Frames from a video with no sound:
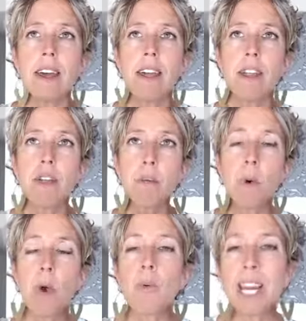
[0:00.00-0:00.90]
the
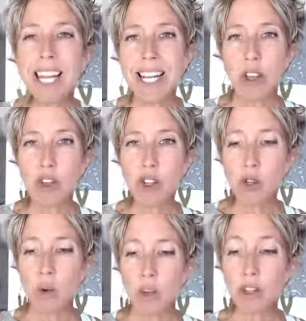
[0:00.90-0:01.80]
more we can get you the
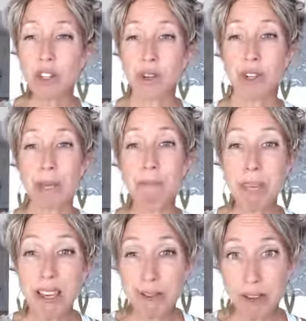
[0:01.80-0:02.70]
tools to really
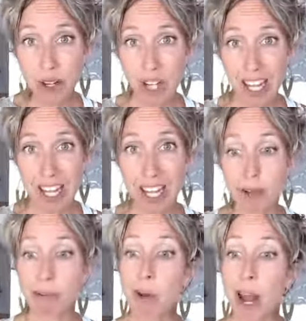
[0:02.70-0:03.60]
be efficient
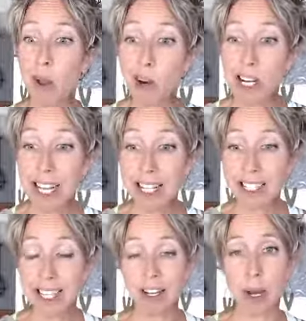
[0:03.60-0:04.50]
and prioritize
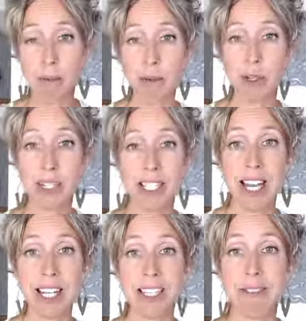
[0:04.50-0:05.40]
income producing
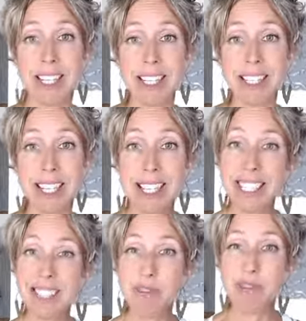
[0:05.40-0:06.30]
activities and get
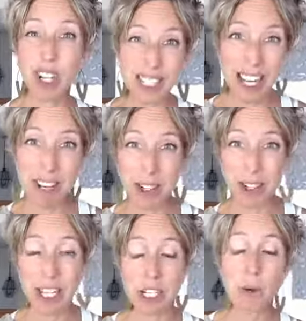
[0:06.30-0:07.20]
to the front side of your
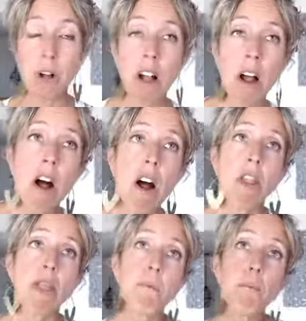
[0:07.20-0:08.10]
schedule,
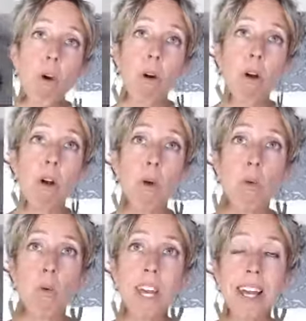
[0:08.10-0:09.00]
the
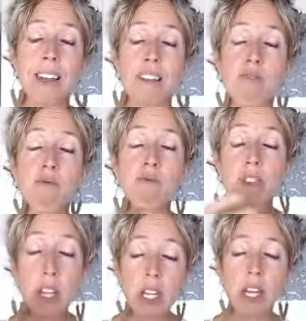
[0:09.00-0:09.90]
more we can
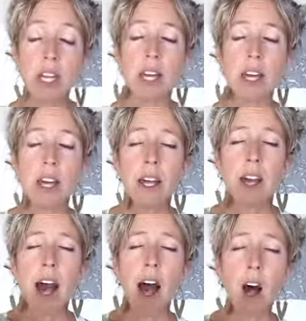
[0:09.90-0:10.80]
really
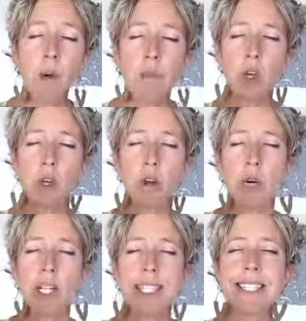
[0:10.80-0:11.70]
help
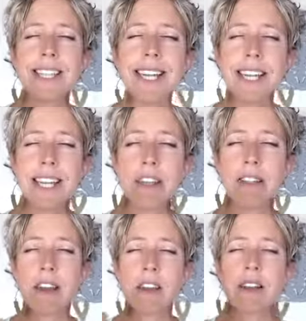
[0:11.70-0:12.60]
you see
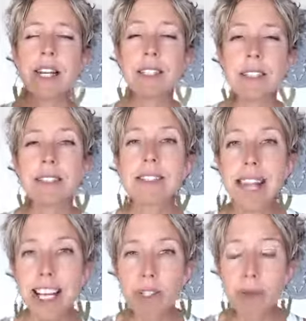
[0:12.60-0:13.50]
that your ideal
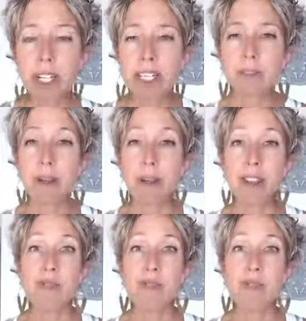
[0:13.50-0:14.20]
schedule is within